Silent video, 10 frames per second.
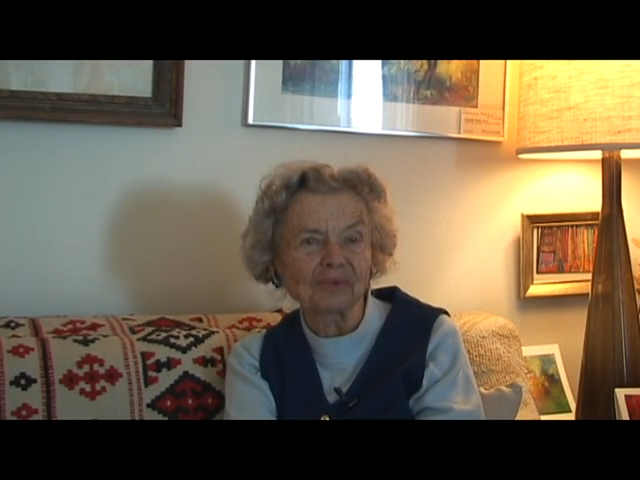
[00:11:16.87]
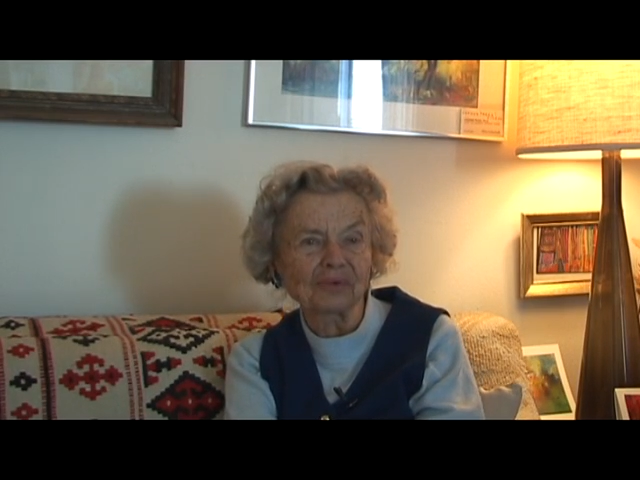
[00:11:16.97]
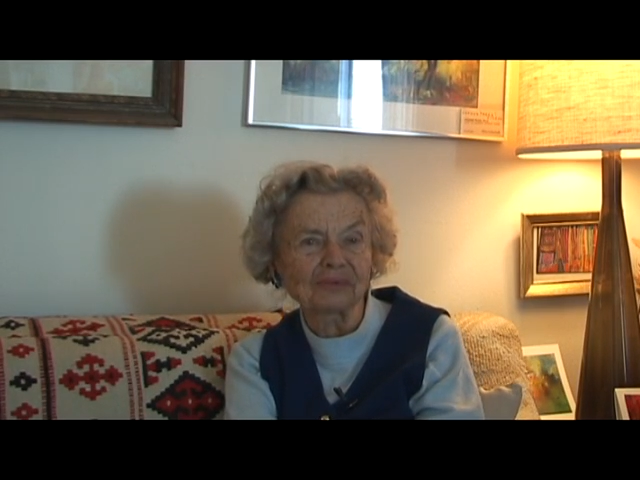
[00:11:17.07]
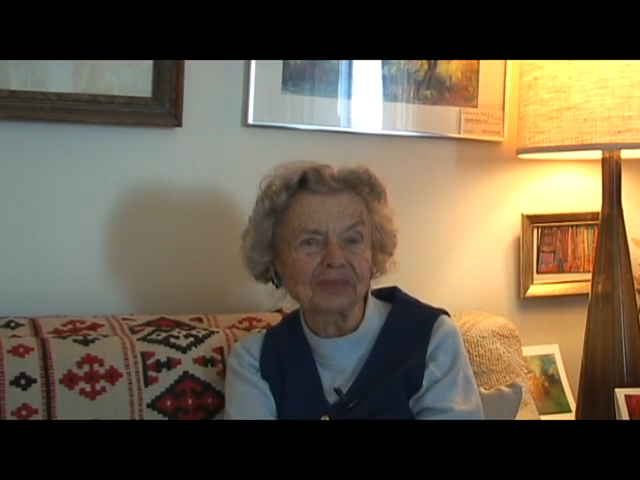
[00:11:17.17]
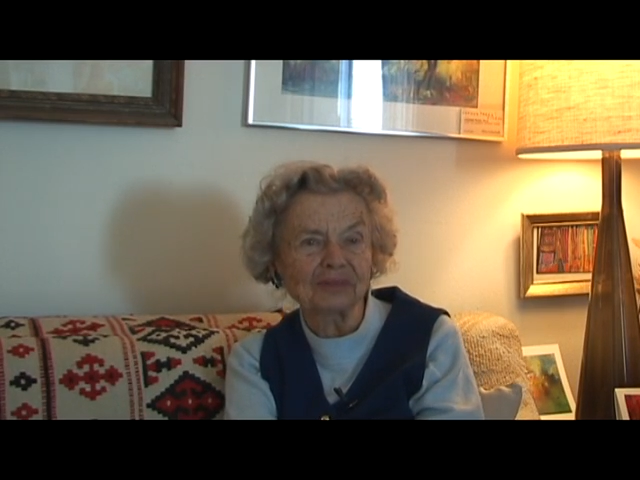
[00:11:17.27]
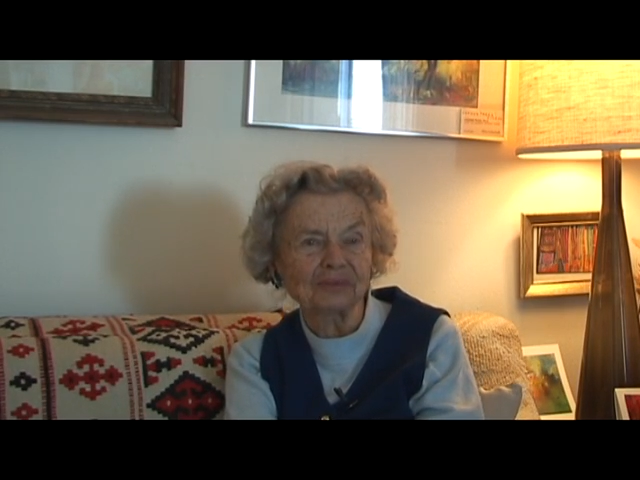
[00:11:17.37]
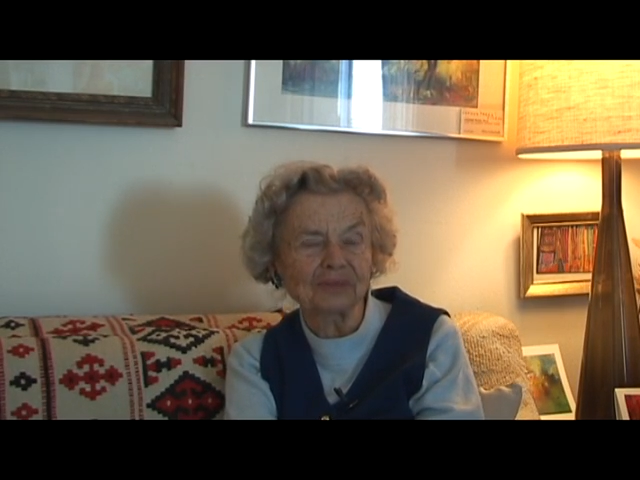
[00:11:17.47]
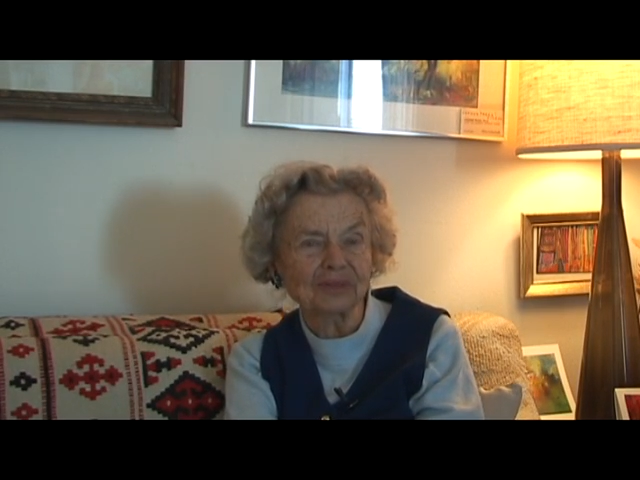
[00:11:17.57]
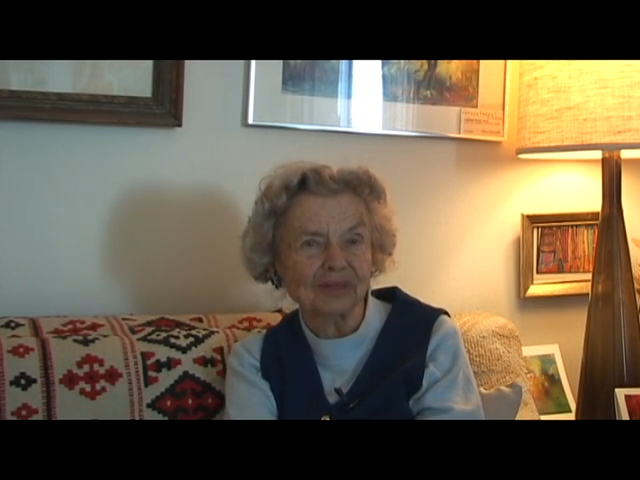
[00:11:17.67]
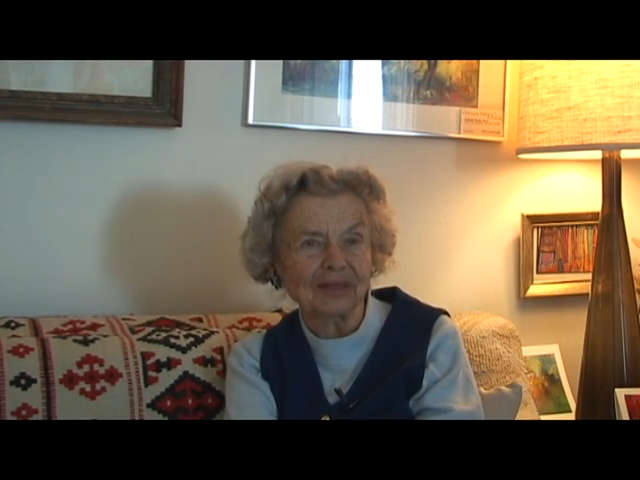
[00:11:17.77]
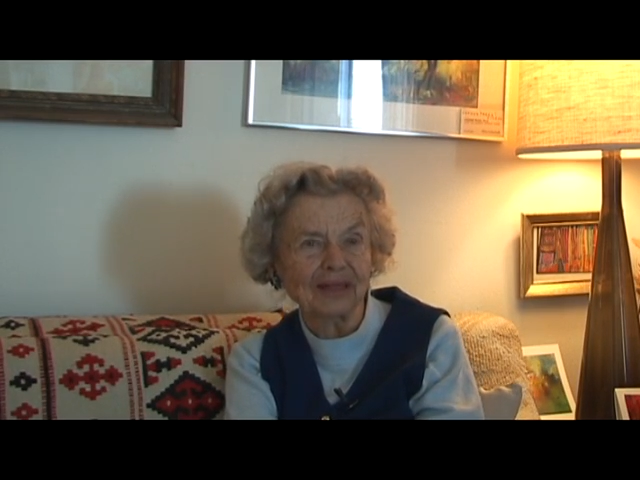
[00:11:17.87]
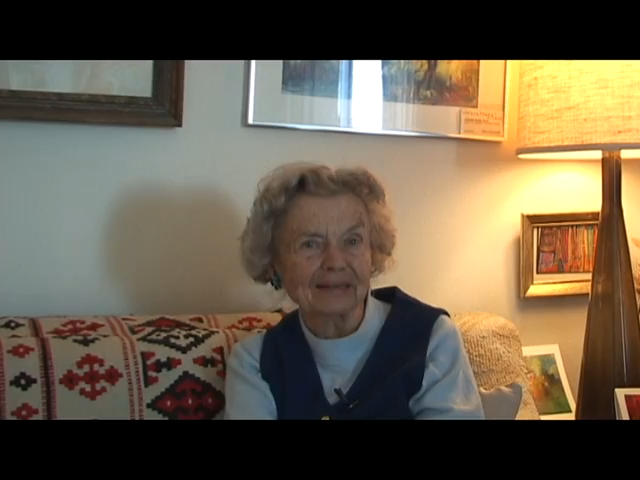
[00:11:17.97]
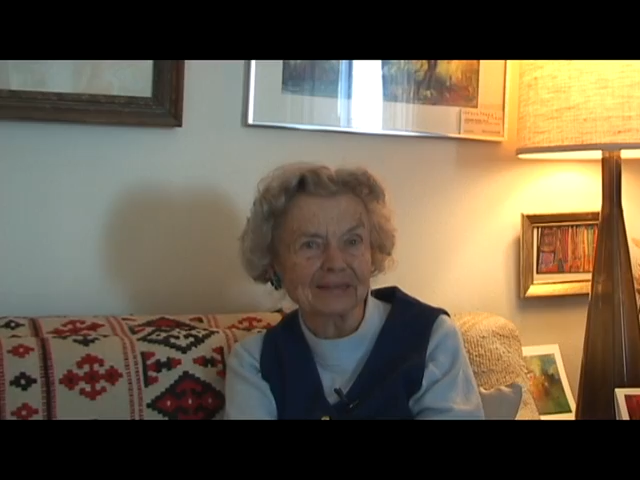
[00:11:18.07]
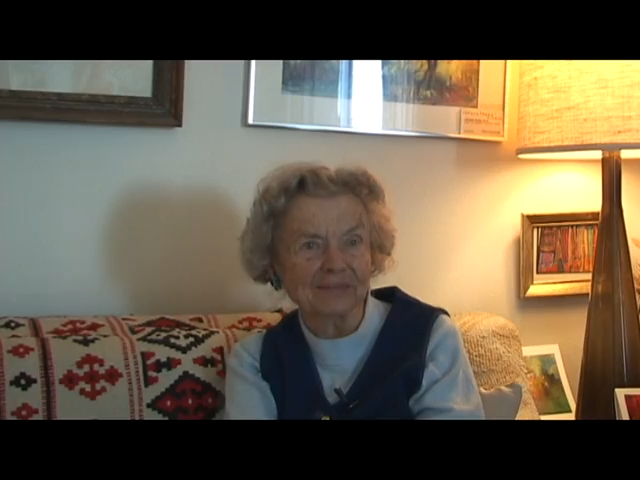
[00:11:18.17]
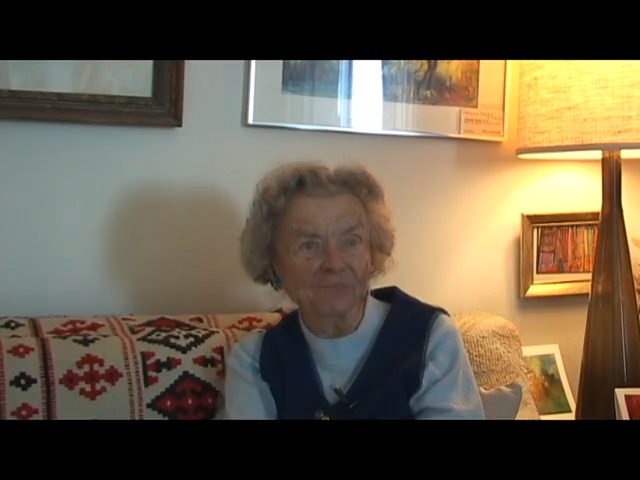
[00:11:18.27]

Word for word: forward to each class.